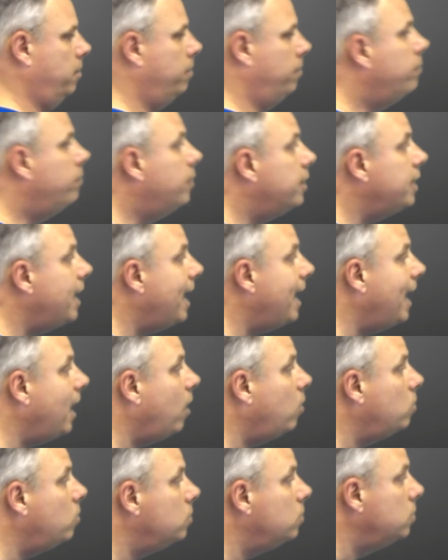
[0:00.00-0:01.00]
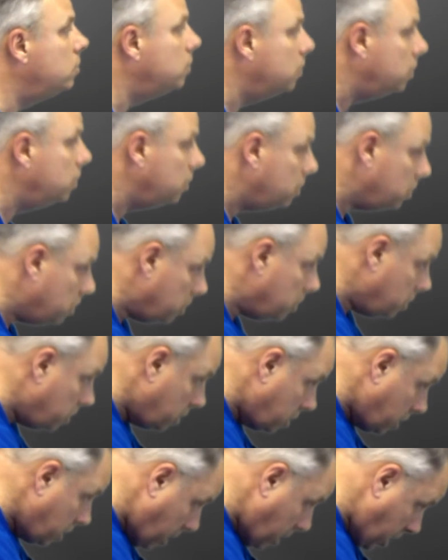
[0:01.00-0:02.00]
but out,
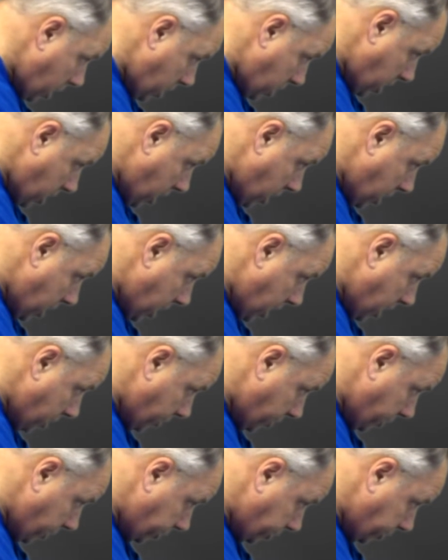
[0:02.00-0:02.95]
and then down to your